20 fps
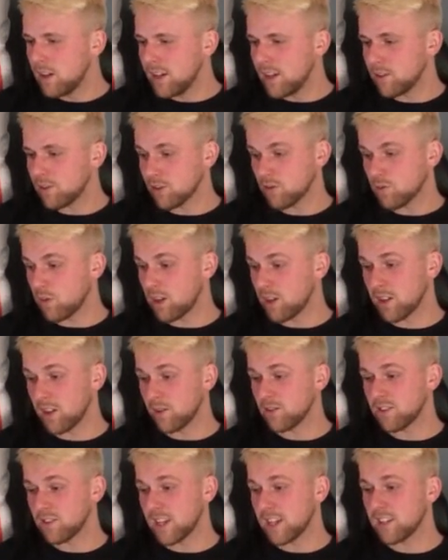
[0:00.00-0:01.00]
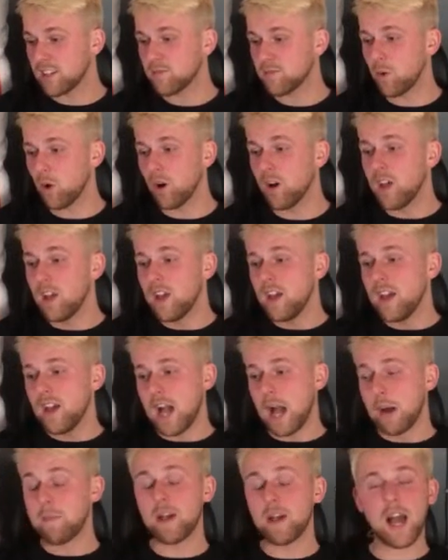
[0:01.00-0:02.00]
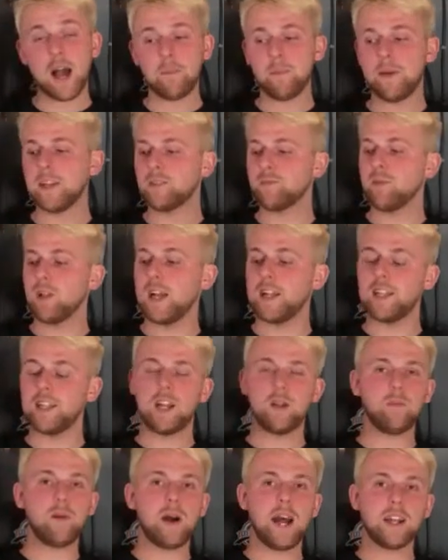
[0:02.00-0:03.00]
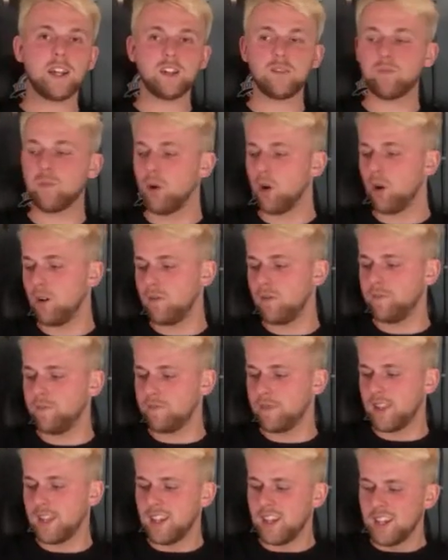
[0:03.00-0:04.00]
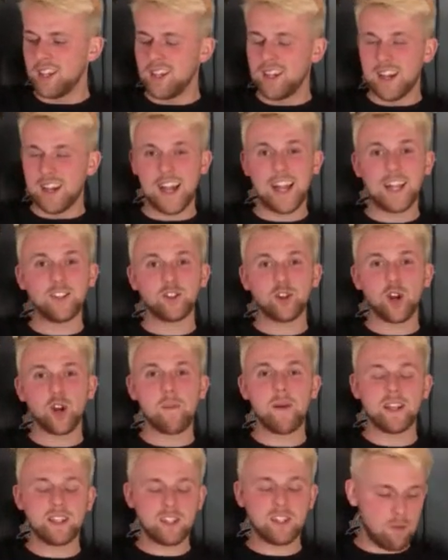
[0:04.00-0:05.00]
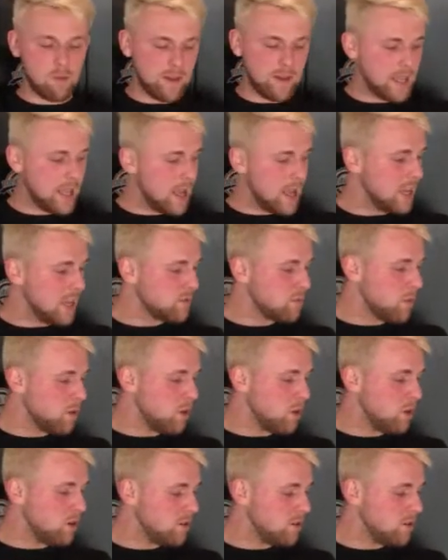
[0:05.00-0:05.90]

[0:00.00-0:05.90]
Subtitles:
It's just one of those things. But I miss playing in a band, but I enjoy messing with my cars more.